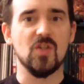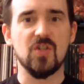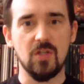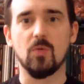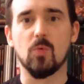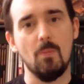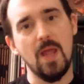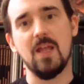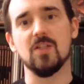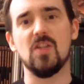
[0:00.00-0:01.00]
still
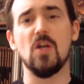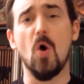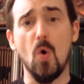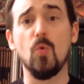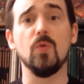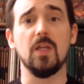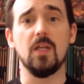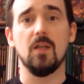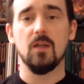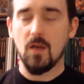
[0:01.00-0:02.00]
remains the only
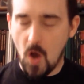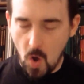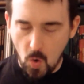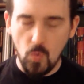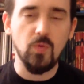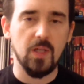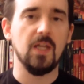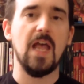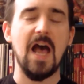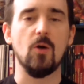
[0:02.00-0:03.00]

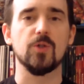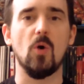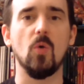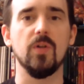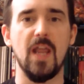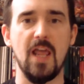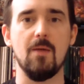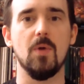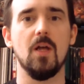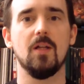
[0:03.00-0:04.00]
household
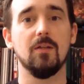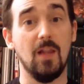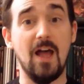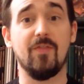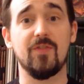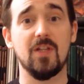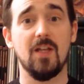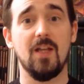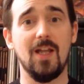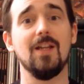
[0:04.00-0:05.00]
name left
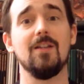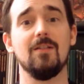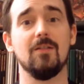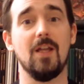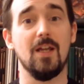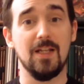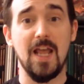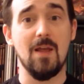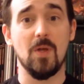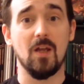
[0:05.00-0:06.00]
in
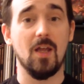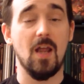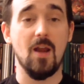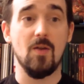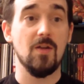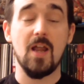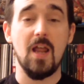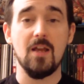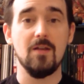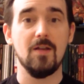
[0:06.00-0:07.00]
gaming,
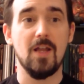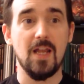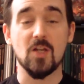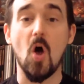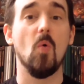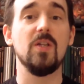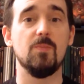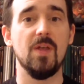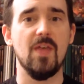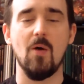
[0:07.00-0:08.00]
and it's always
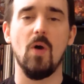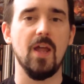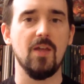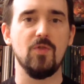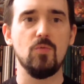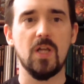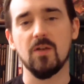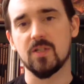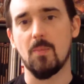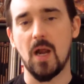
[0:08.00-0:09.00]
been that way. If you tell
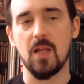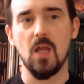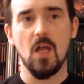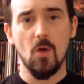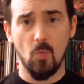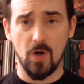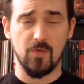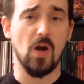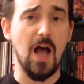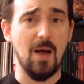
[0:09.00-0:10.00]
somebody one of
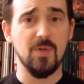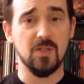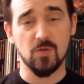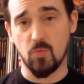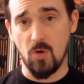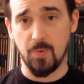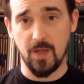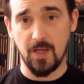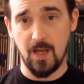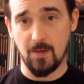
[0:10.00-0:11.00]
your hobbies is
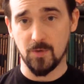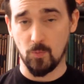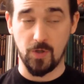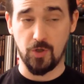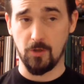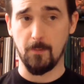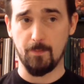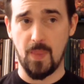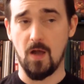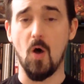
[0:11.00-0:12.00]
role-playing games, once you're
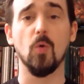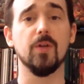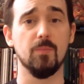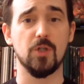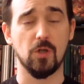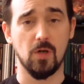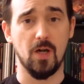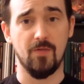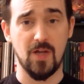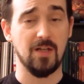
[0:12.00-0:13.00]
old and mature
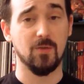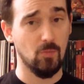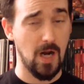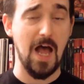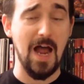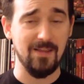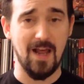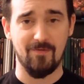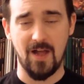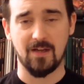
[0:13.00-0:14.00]
enough not to want to hide
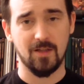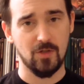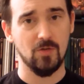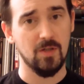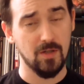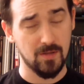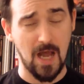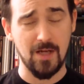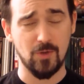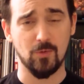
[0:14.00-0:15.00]
that fact like you did in
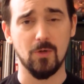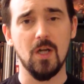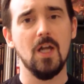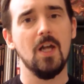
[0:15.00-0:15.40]
high school,